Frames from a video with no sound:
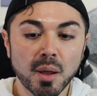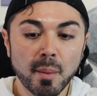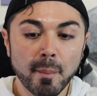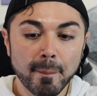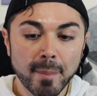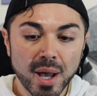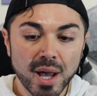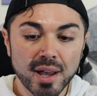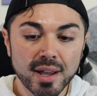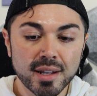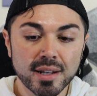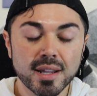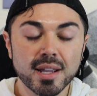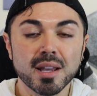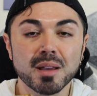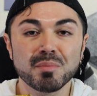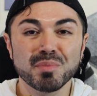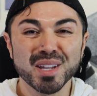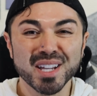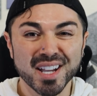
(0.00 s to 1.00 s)
But
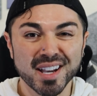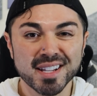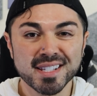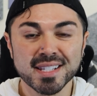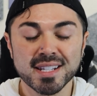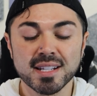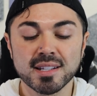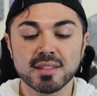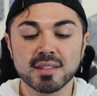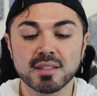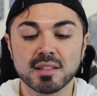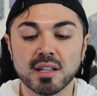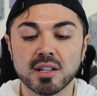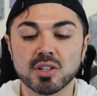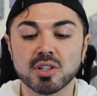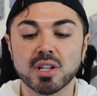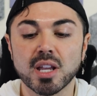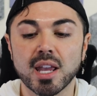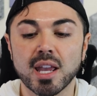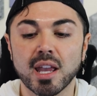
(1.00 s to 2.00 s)
because it is
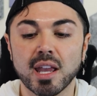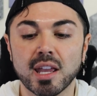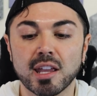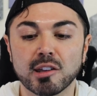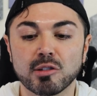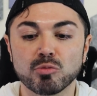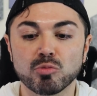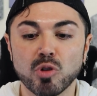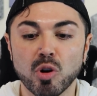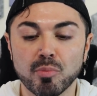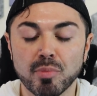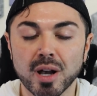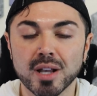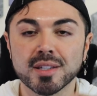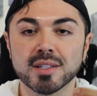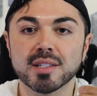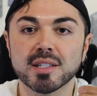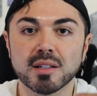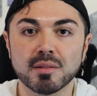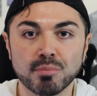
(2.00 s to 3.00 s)
such a
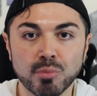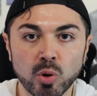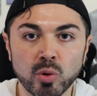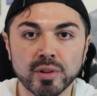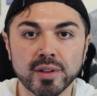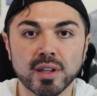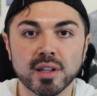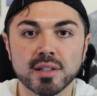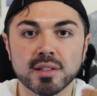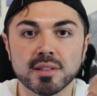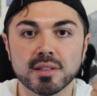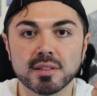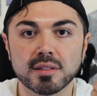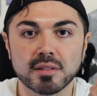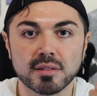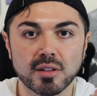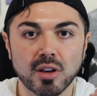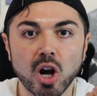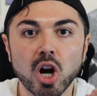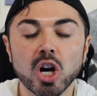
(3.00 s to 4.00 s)
robust,
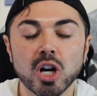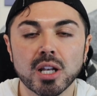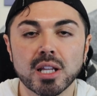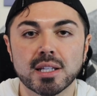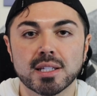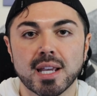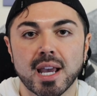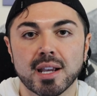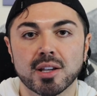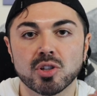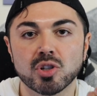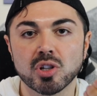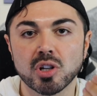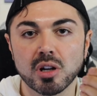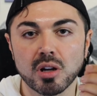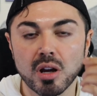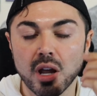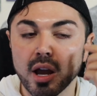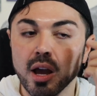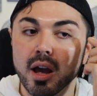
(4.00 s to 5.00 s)
emollient, hardy
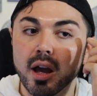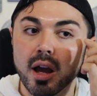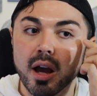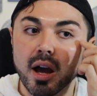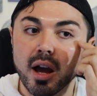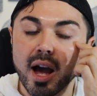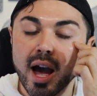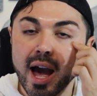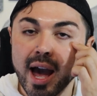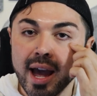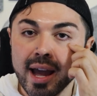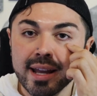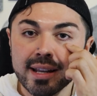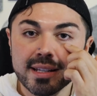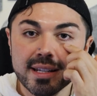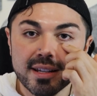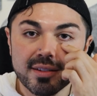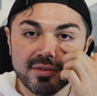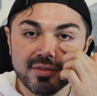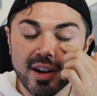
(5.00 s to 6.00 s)
texture, I
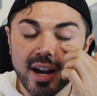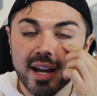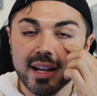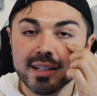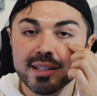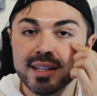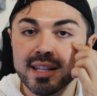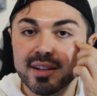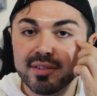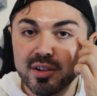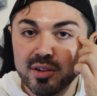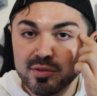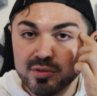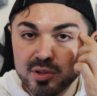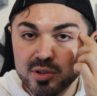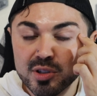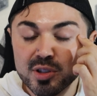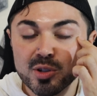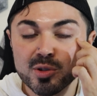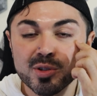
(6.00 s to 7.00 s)
did find that if I
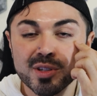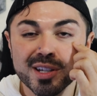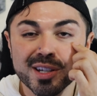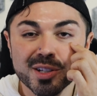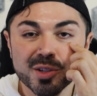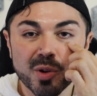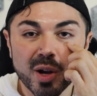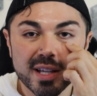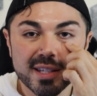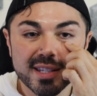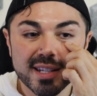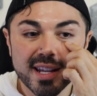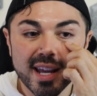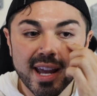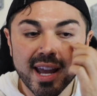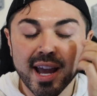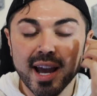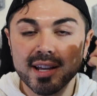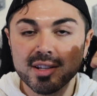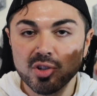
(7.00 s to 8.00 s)
was using it twice a
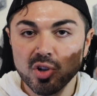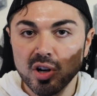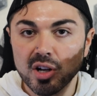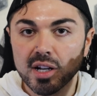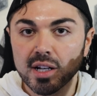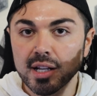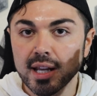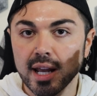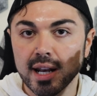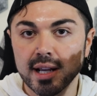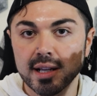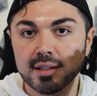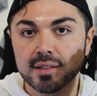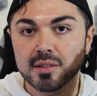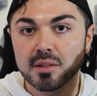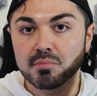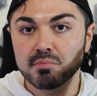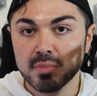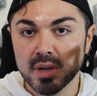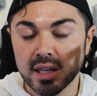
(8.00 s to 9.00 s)
day, I started getting
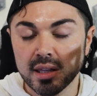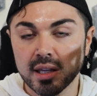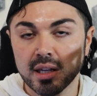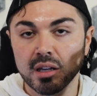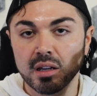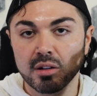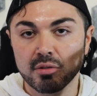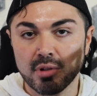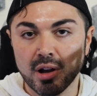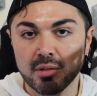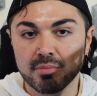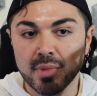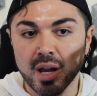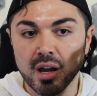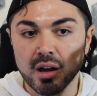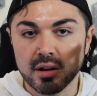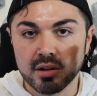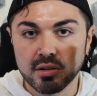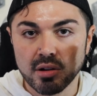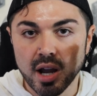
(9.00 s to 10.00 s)
some milia around
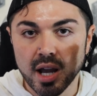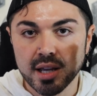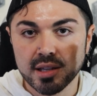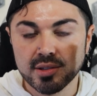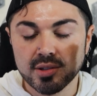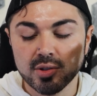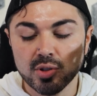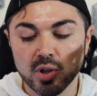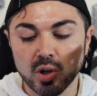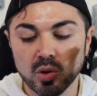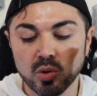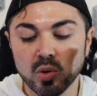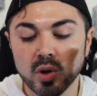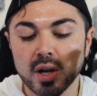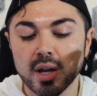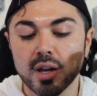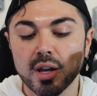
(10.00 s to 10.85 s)
my under eyes. So